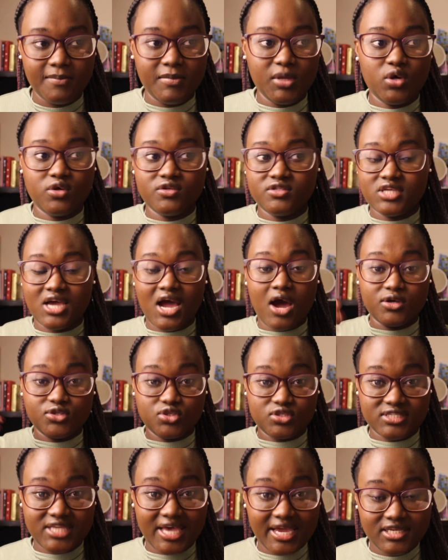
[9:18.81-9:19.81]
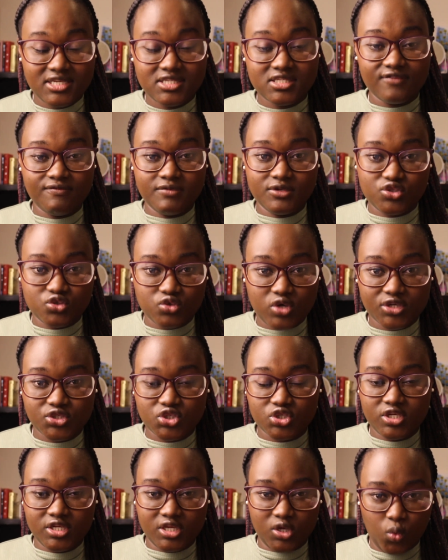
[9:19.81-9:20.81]
because our societies have been
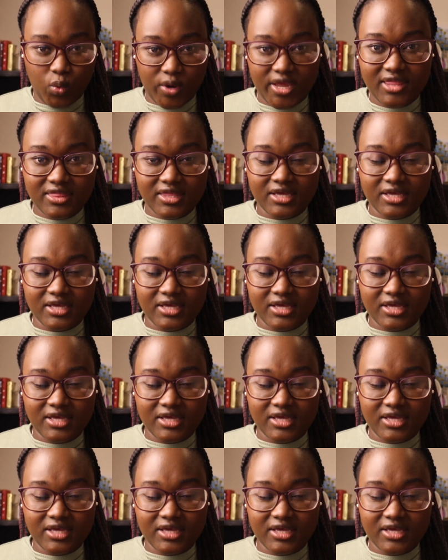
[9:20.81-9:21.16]
structured in a way